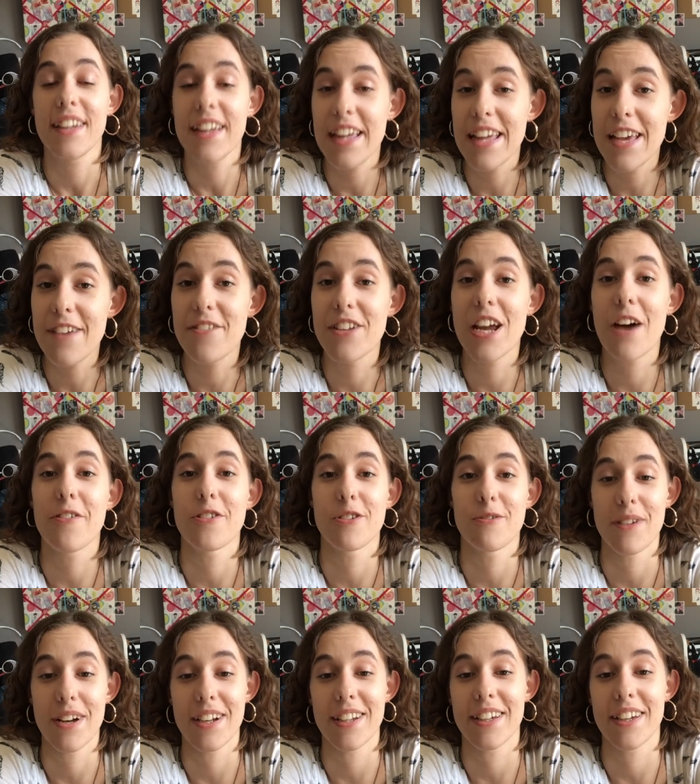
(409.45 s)
even after
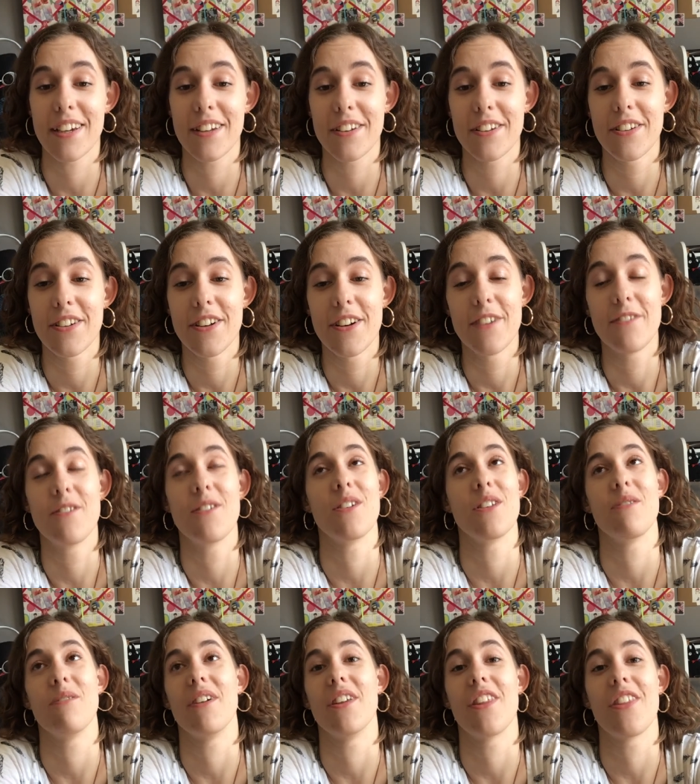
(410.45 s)
reading it for
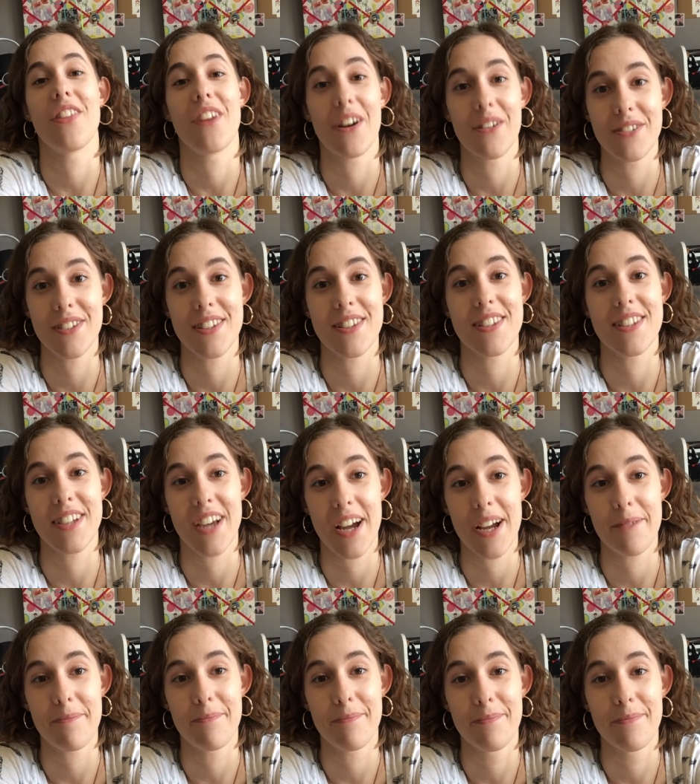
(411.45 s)
the 1000th time.